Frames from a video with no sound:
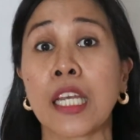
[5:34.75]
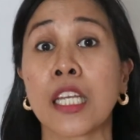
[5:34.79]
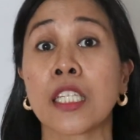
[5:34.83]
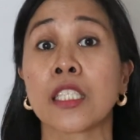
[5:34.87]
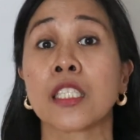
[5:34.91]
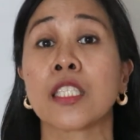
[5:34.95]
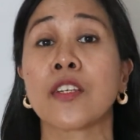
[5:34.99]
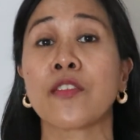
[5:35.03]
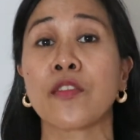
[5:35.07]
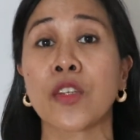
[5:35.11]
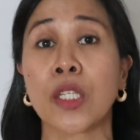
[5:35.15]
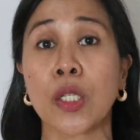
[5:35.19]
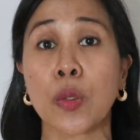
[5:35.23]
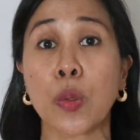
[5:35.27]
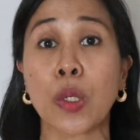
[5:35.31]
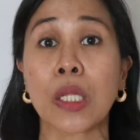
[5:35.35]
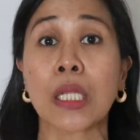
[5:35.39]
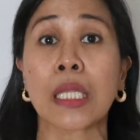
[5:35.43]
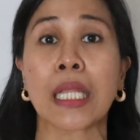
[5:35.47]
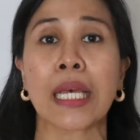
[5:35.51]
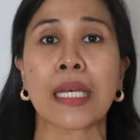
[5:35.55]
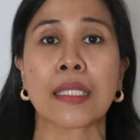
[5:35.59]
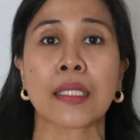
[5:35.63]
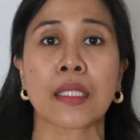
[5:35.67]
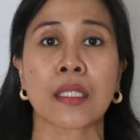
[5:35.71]
individual
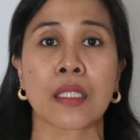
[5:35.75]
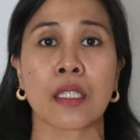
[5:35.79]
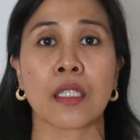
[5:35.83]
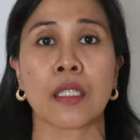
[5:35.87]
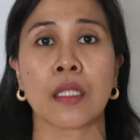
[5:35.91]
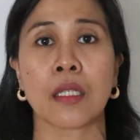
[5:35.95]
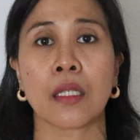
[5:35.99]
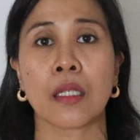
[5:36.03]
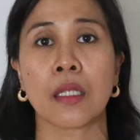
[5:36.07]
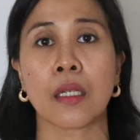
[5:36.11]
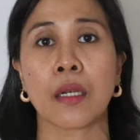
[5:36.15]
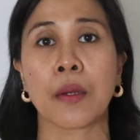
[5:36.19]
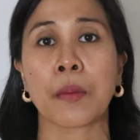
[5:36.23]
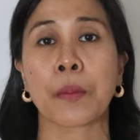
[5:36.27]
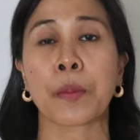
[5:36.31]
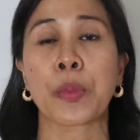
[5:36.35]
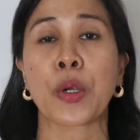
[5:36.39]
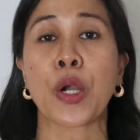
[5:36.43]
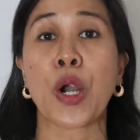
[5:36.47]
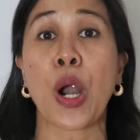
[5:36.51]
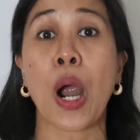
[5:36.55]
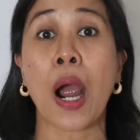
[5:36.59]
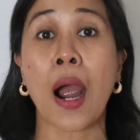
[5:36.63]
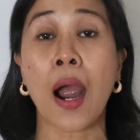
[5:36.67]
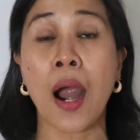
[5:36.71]
lesson
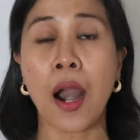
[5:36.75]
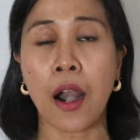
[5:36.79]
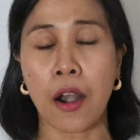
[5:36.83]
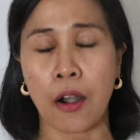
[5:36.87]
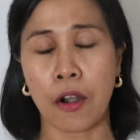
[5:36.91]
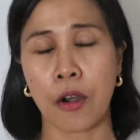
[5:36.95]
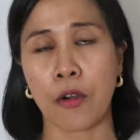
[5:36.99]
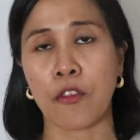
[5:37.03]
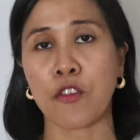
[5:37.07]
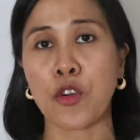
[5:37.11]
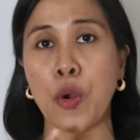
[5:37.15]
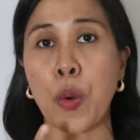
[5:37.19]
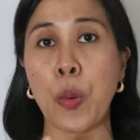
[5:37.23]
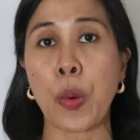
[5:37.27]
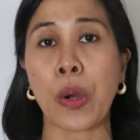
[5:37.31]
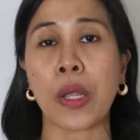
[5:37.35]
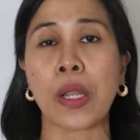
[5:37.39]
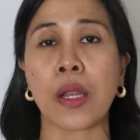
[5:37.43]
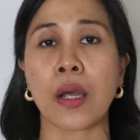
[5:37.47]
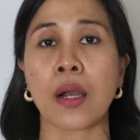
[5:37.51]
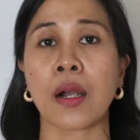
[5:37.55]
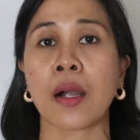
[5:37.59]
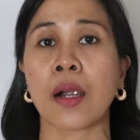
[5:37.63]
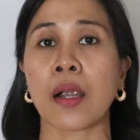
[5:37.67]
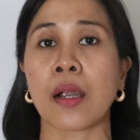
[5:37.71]
per hour, for
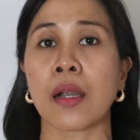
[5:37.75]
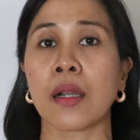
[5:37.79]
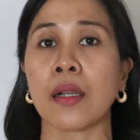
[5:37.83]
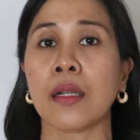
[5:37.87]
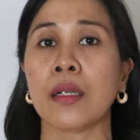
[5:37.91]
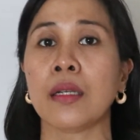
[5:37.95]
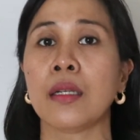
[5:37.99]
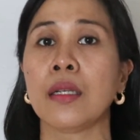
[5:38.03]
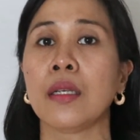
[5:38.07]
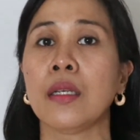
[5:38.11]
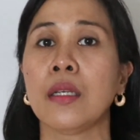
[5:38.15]
1 hour.